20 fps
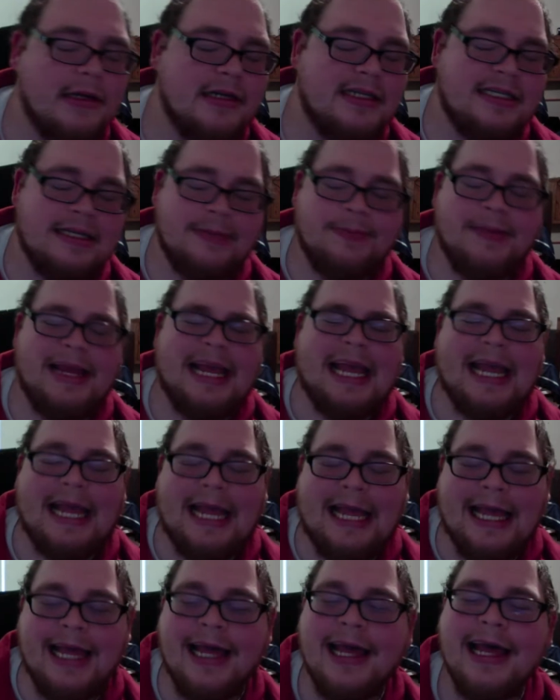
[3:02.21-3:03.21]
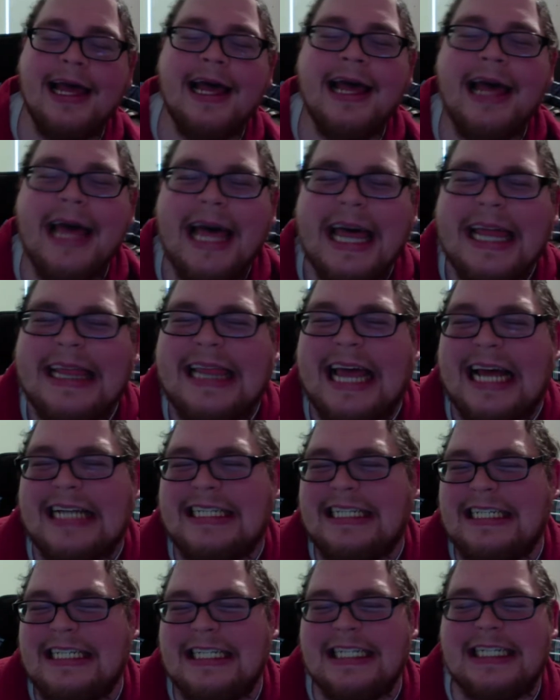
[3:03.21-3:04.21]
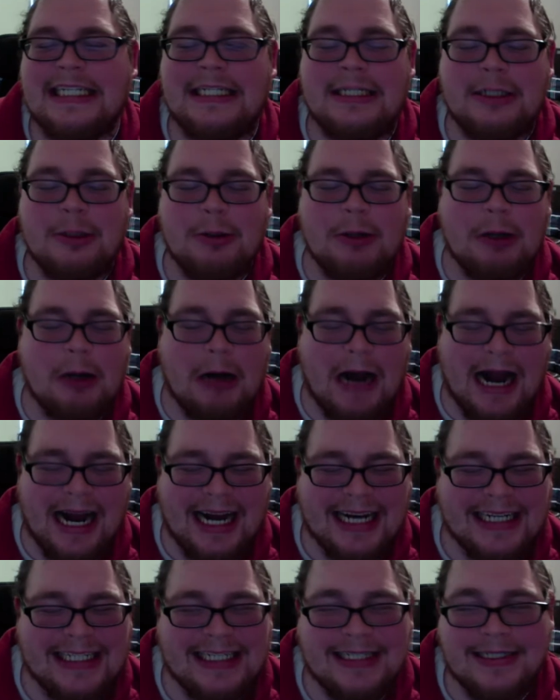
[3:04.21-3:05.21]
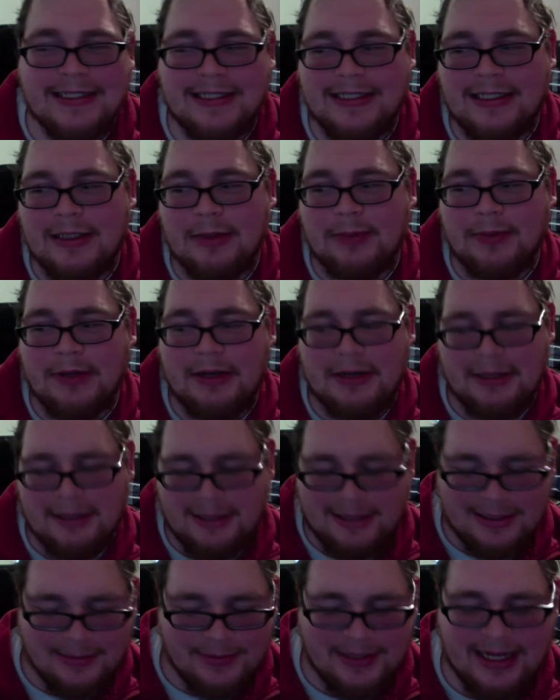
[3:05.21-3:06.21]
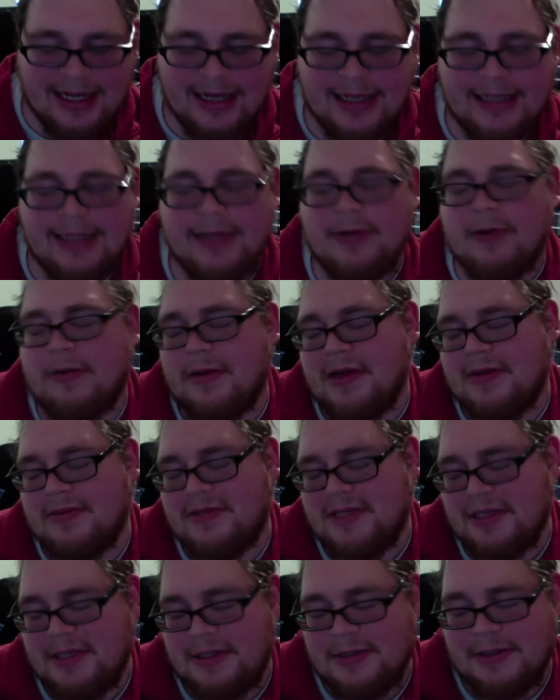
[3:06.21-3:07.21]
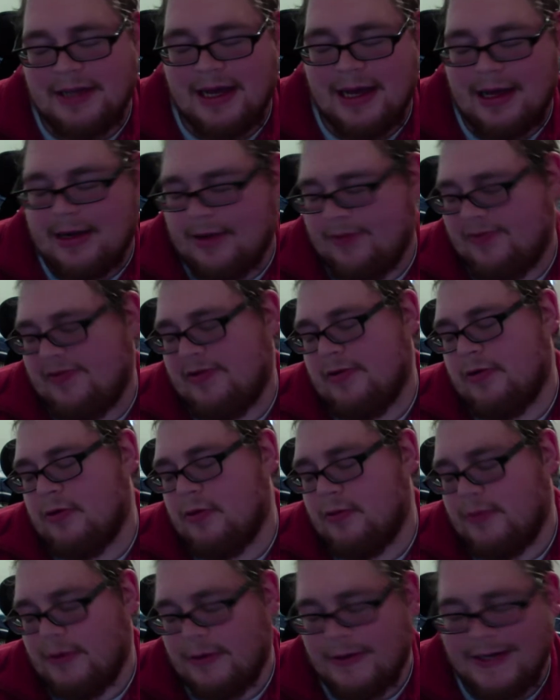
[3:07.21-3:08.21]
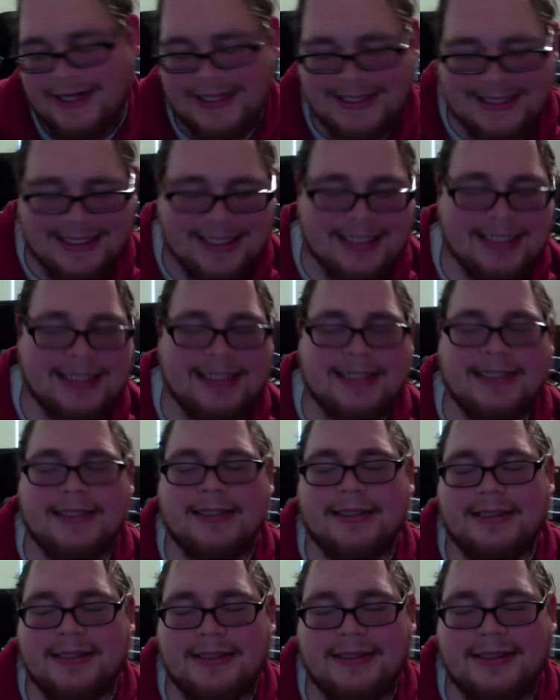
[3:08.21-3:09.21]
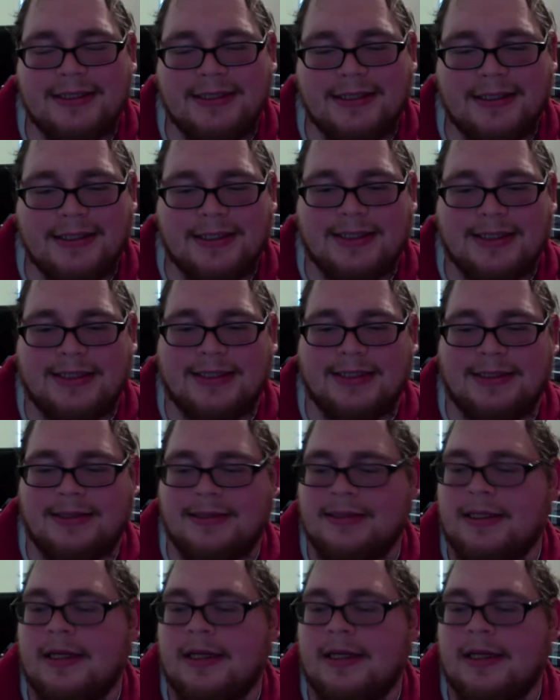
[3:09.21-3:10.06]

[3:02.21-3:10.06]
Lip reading: To me, that's just junior high-ish and stupid. To me, you don't have to do that if you're over 18. You can just,